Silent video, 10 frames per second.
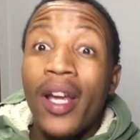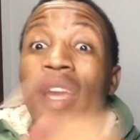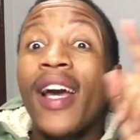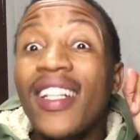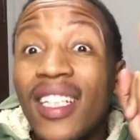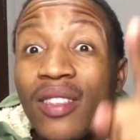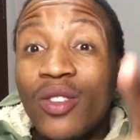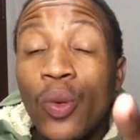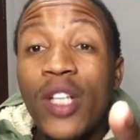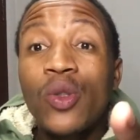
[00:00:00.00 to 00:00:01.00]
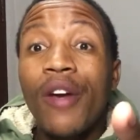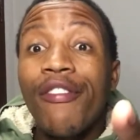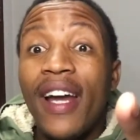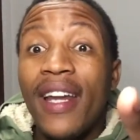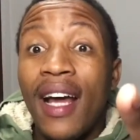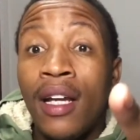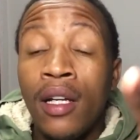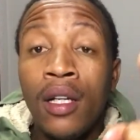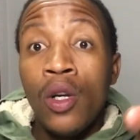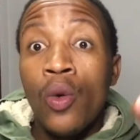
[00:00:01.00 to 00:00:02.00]
Kaizer Chiefs went to a final.
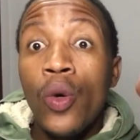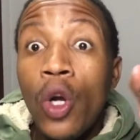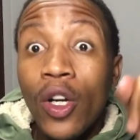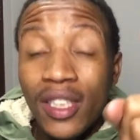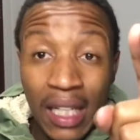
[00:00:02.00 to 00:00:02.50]
We lost